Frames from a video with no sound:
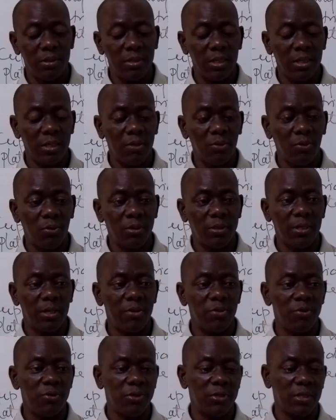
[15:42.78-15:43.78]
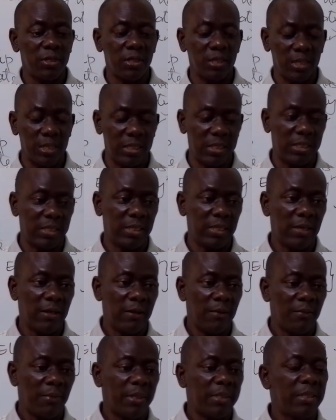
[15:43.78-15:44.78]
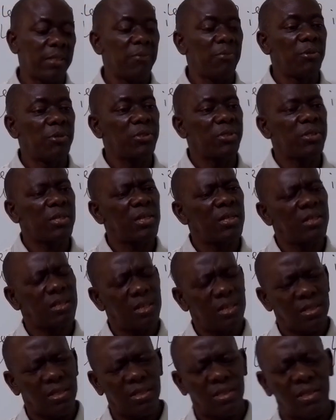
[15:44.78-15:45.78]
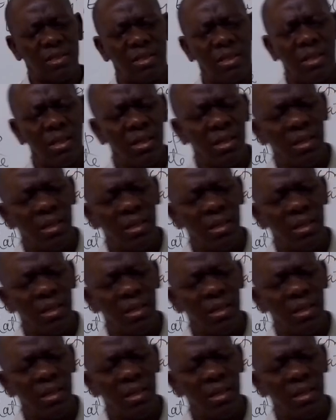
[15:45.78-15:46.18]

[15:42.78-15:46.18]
take water using it. But in most cases,